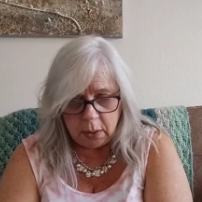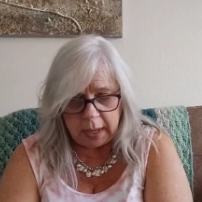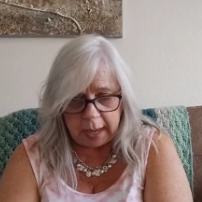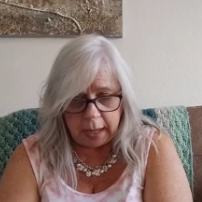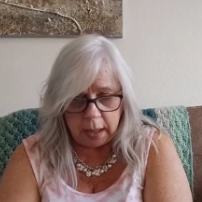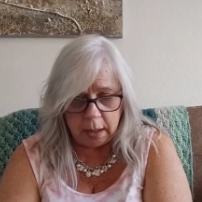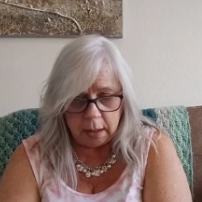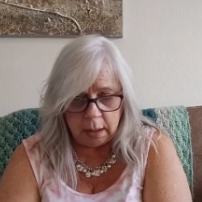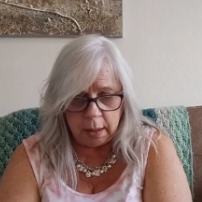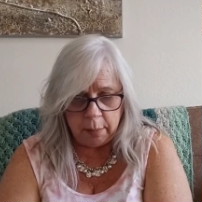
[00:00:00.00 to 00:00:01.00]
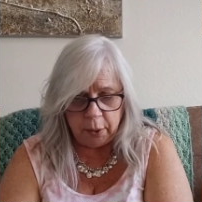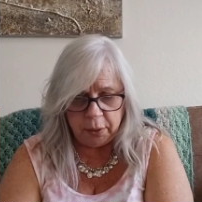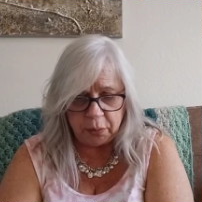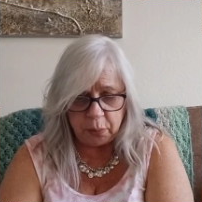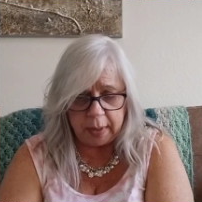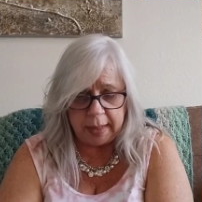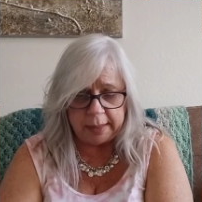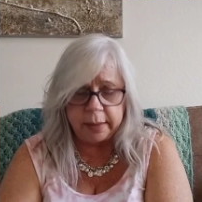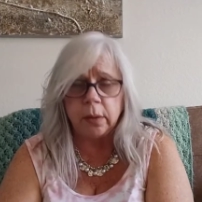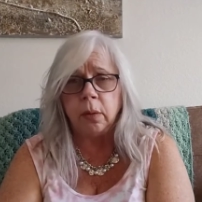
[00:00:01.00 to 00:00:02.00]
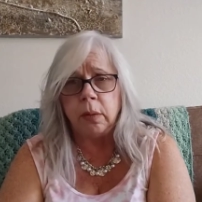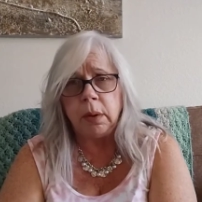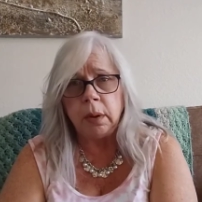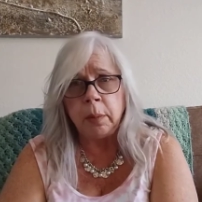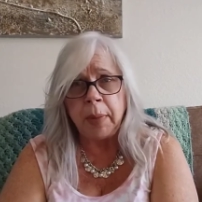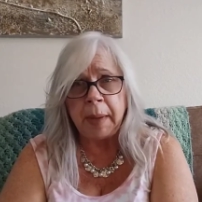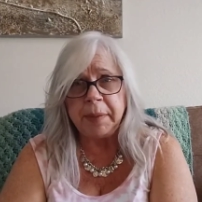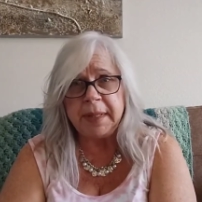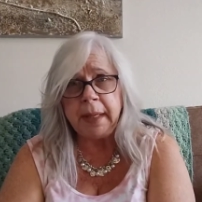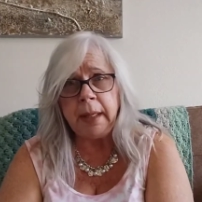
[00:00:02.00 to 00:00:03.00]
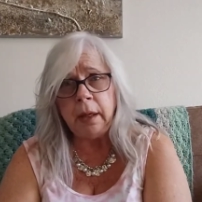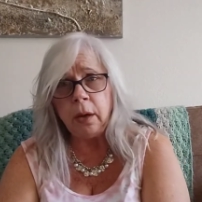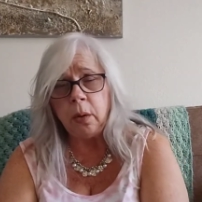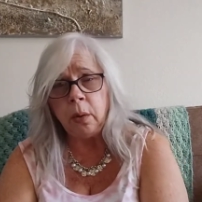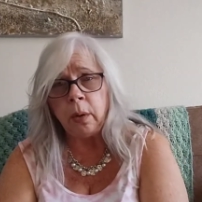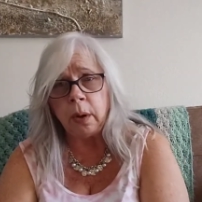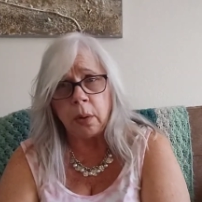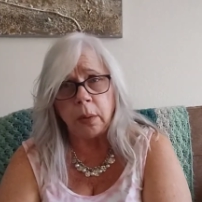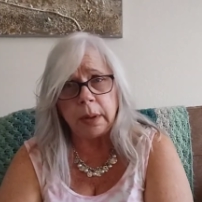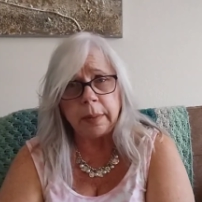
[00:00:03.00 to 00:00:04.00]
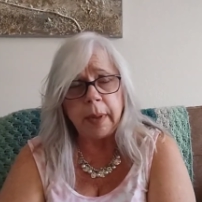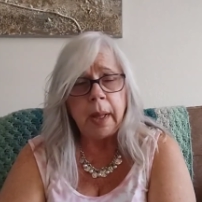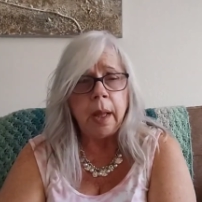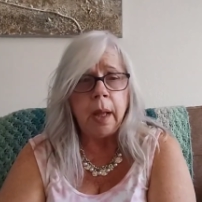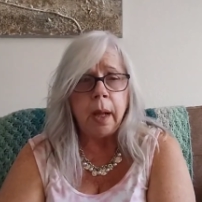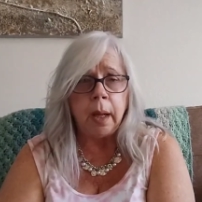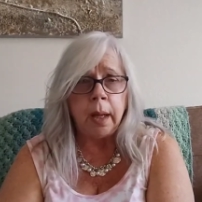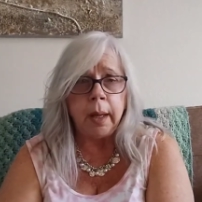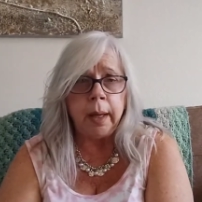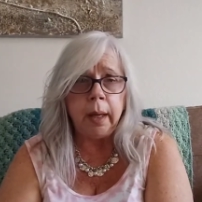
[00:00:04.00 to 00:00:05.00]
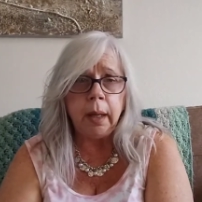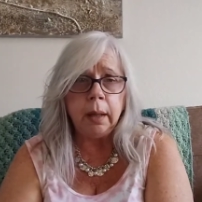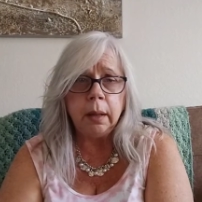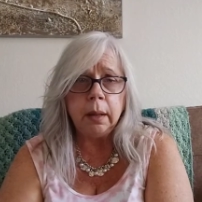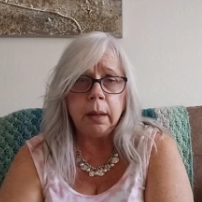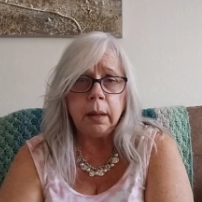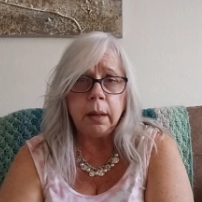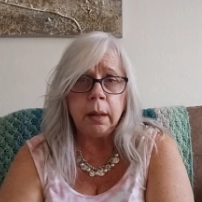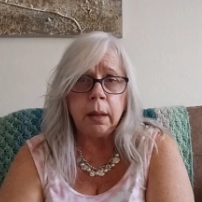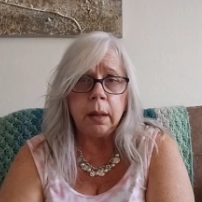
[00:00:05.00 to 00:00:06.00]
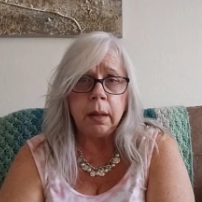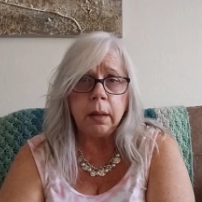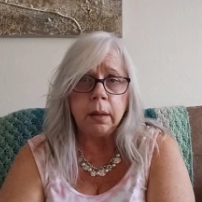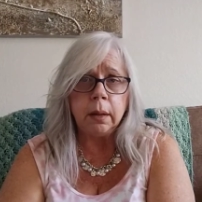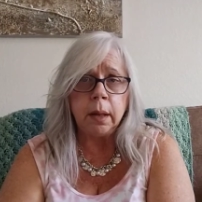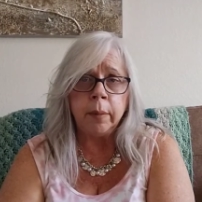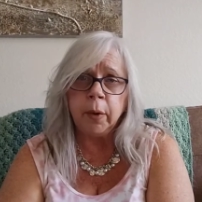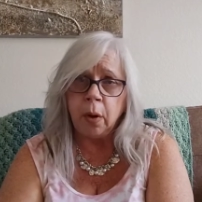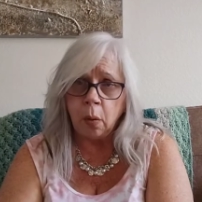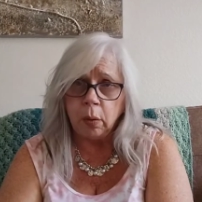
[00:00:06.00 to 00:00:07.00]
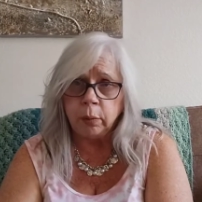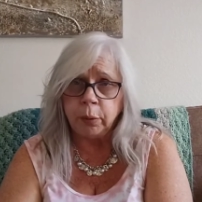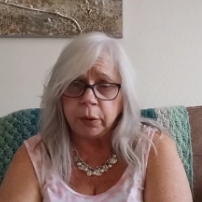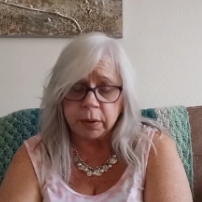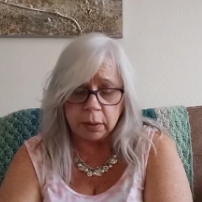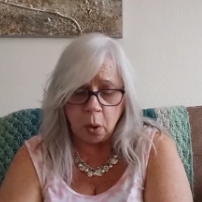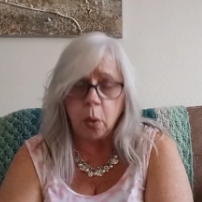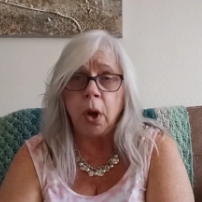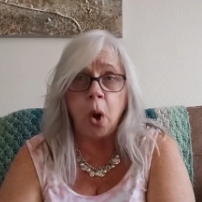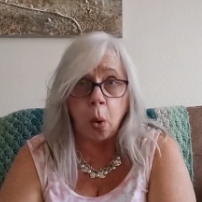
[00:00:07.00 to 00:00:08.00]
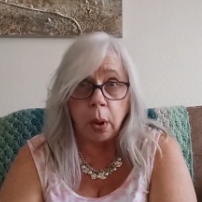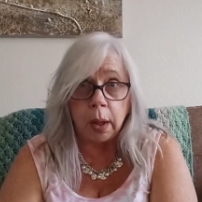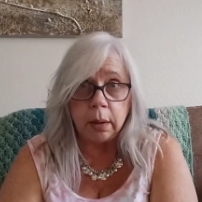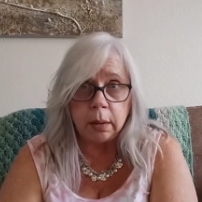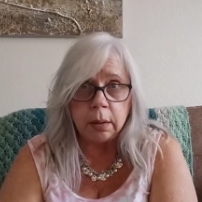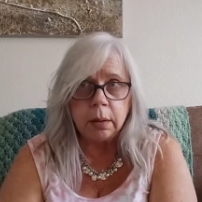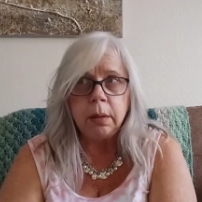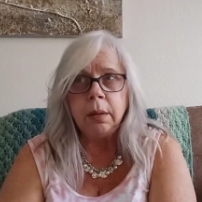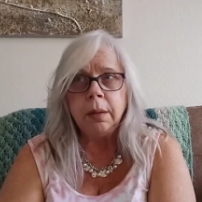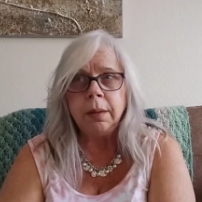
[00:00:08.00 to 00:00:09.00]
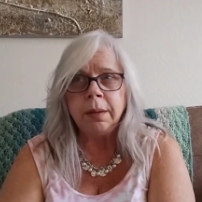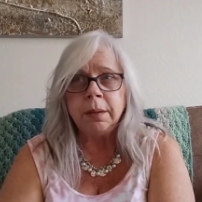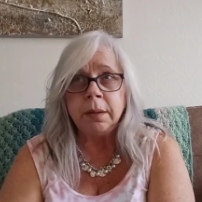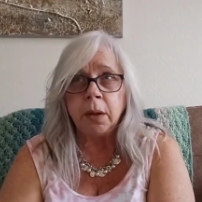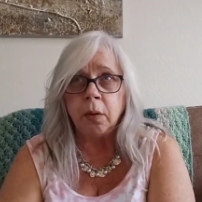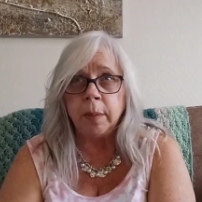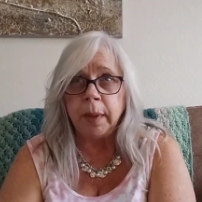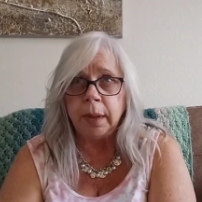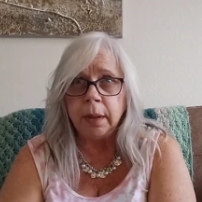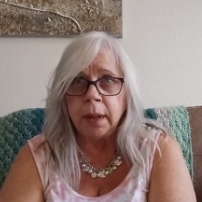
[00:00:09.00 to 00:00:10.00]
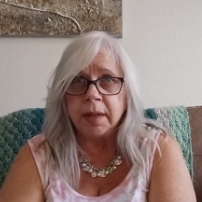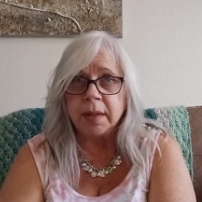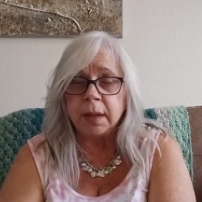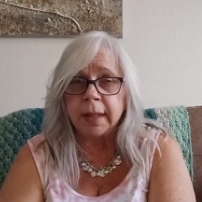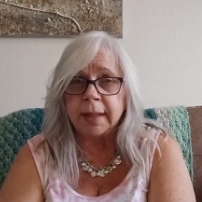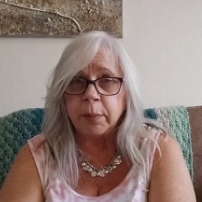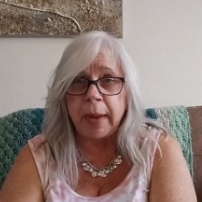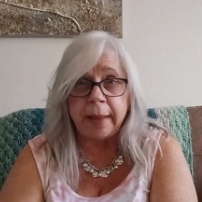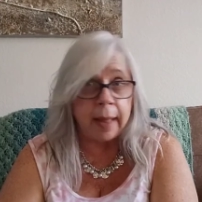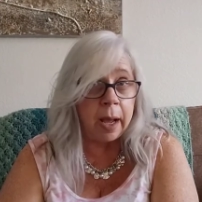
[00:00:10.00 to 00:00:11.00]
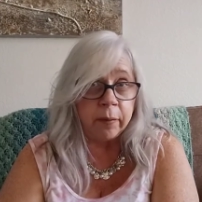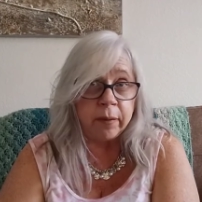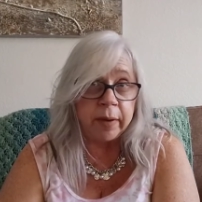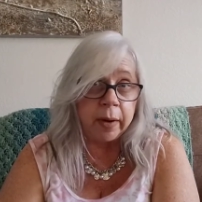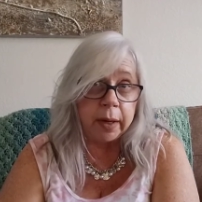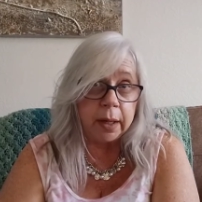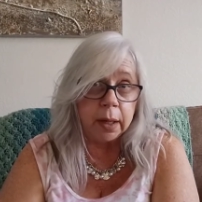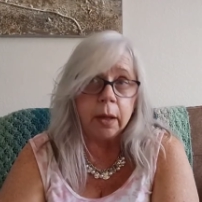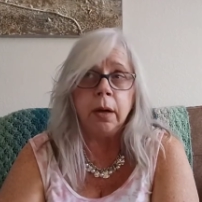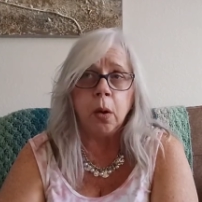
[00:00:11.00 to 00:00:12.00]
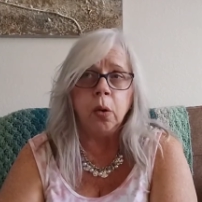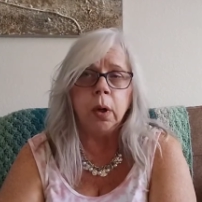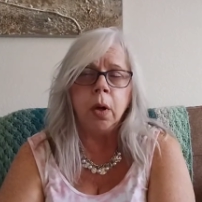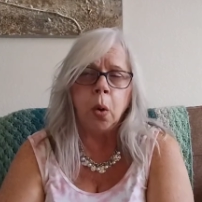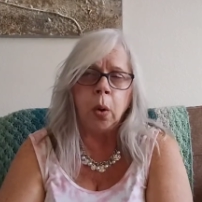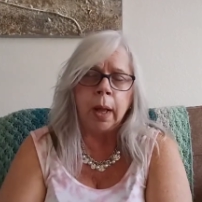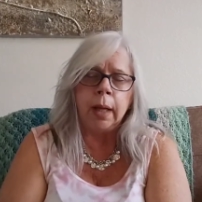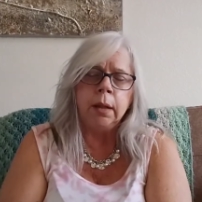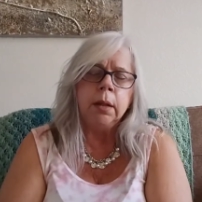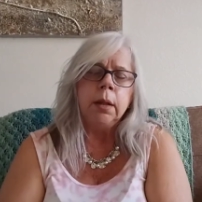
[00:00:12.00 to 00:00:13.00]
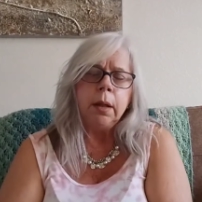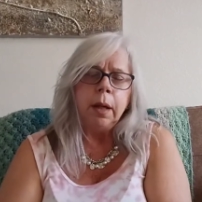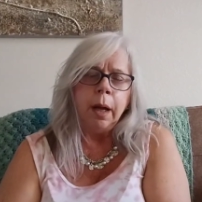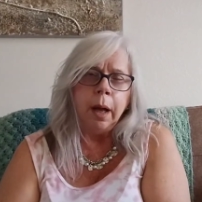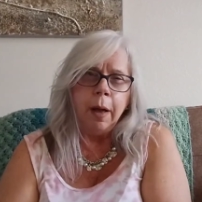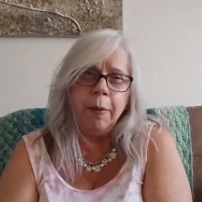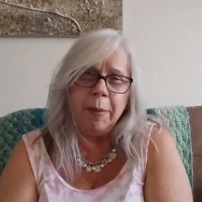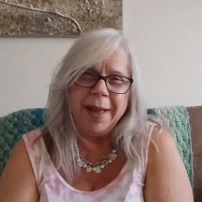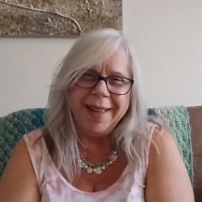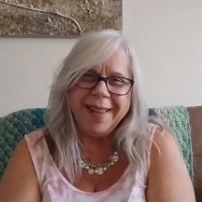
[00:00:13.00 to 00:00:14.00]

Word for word: Okay, number 22, Pepsi or Coke. I am a Coke person. Coca-Cola. Excuse me. Let's let's make that very clear. Coca-Cola. Um,